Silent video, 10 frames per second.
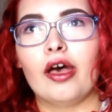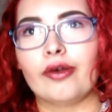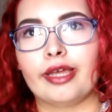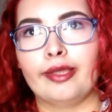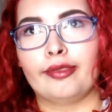
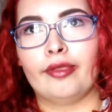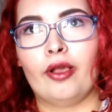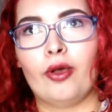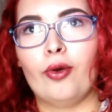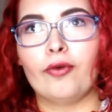Okay,
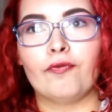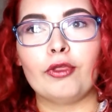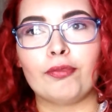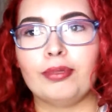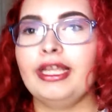so
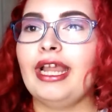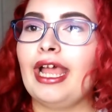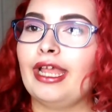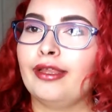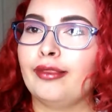for split
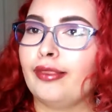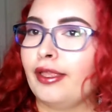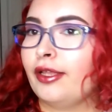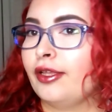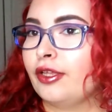
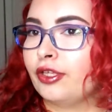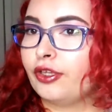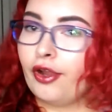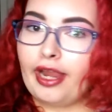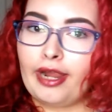ends,
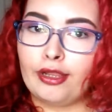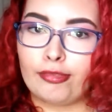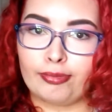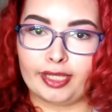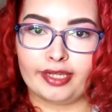your hair
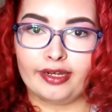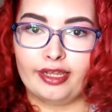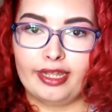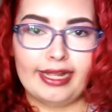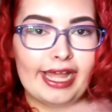is split,
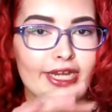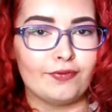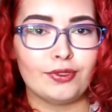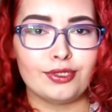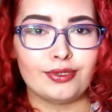and
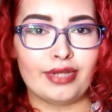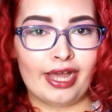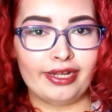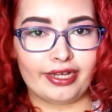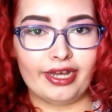if you do
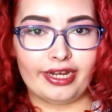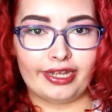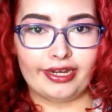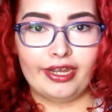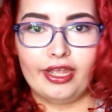not cut
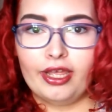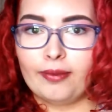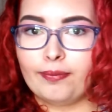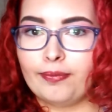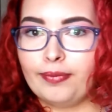it,
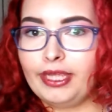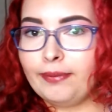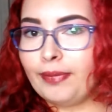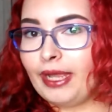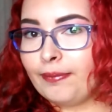
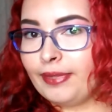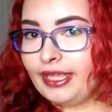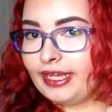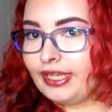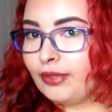bit by
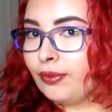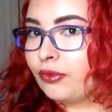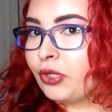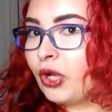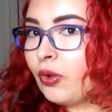bit, it
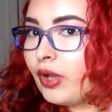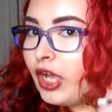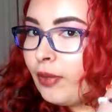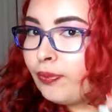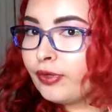will go
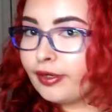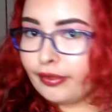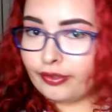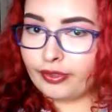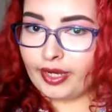
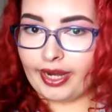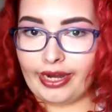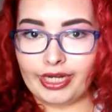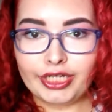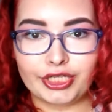upwards to your
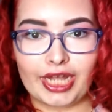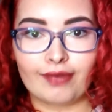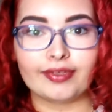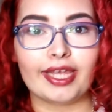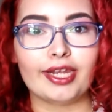hair
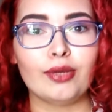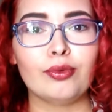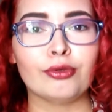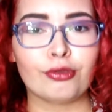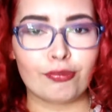shaft and
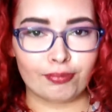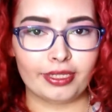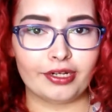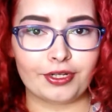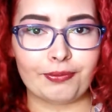it will
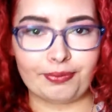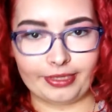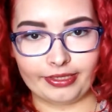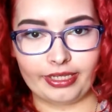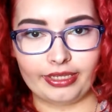split
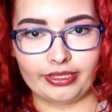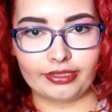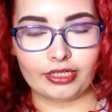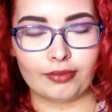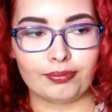completely,
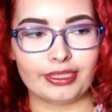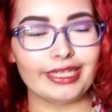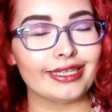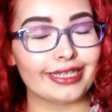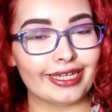
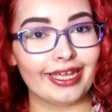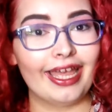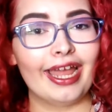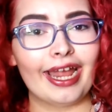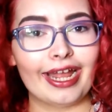
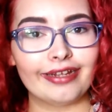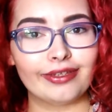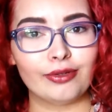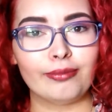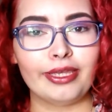
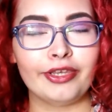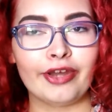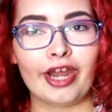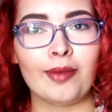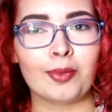and it will make
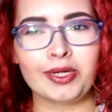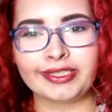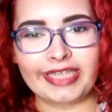your hair more